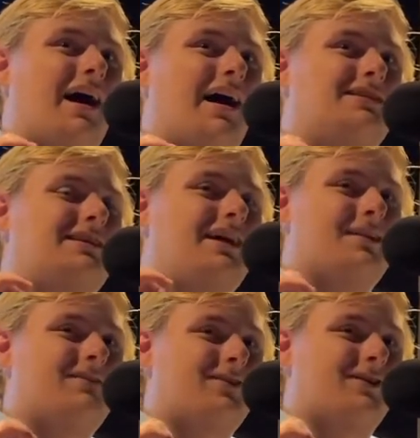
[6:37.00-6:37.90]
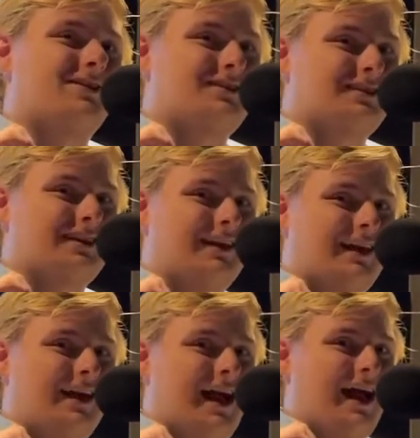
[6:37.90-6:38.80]
say the first gig
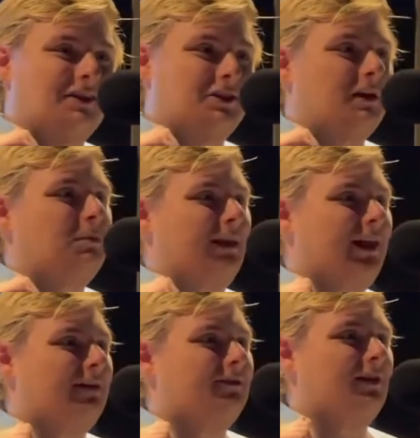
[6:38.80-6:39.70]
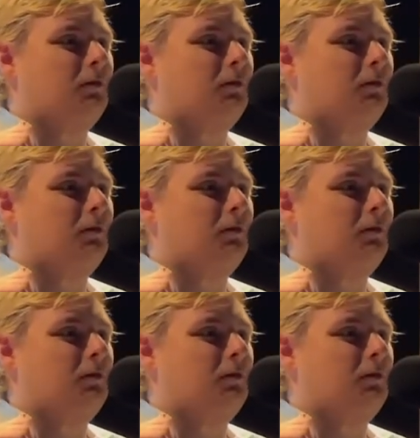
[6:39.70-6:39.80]
I actually played in front of